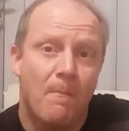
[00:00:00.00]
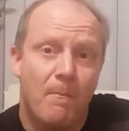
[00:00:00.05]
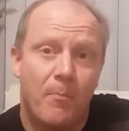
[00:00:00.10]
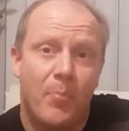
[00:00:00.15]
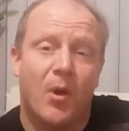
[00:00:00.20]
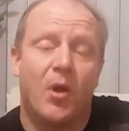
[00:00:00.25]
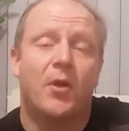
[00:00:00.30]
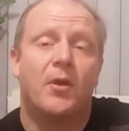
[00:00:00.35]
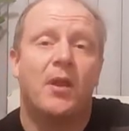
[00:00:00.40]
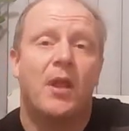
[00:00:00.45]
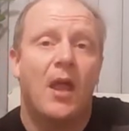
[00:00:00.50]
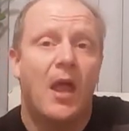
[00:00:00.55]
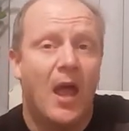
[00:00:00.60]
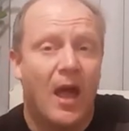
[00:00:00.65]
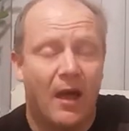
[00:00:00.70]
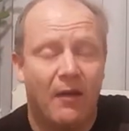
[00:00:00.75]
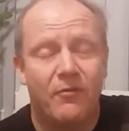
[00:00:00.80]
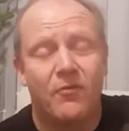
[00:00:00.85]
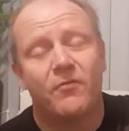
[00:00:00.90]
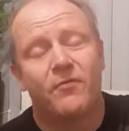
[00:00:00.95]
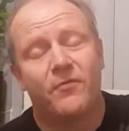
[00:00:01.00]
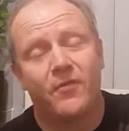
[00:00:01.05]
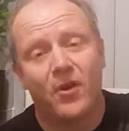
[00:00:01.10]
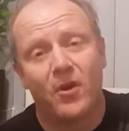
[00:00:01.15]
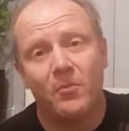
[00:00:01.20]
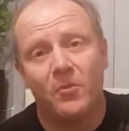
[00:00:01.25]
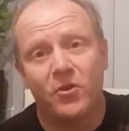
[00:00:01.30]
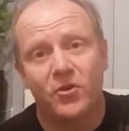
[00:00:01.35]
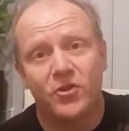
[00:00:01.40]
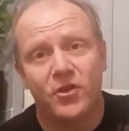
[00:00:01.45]
but I've got
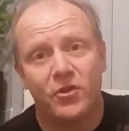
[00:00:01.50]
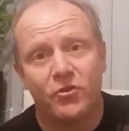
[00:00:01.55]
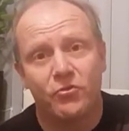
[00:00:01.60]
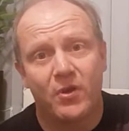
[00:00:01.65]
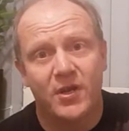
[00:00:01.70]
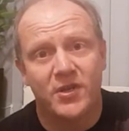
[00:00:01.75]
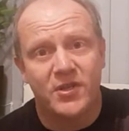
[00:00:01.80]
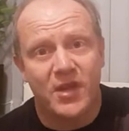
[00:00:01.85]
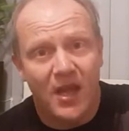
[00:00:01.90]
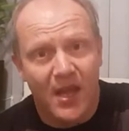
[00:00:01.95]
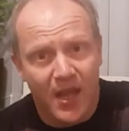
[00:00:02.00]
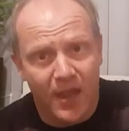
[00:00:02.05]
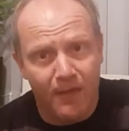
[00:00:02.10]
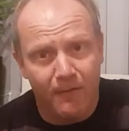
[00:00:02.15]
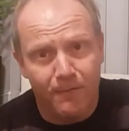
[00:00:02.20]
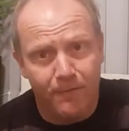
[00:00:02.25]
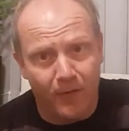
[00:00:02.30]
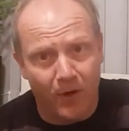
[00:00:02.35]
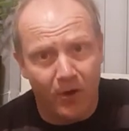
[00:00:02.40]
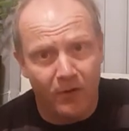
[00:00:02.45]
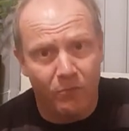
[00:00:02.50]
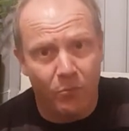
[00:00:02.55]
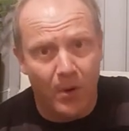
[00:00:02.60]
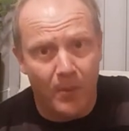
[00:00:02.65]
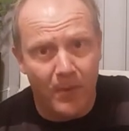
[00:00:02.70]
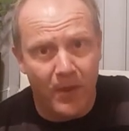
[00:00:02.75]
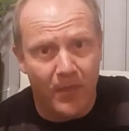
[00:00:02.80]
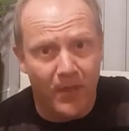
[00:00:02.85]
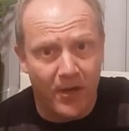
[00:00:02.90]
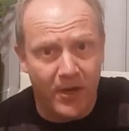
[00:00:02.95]
very much interest in the 5
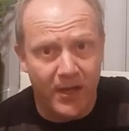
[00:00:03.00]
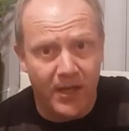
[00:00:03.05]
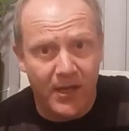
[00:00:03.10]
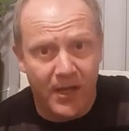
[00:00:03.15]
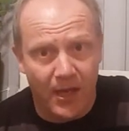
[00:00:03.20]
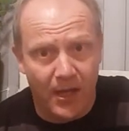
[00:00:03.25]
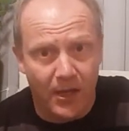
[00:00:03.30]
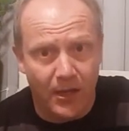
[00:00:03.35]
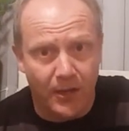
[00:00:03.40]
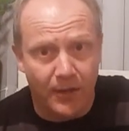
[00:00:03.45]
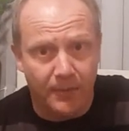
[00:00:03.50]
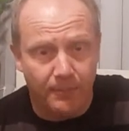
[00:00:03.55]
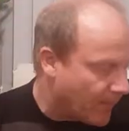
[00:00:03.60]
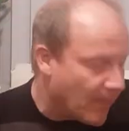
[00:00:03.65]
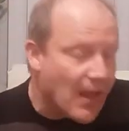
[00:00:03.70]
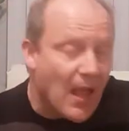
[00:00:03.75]
women that he killed.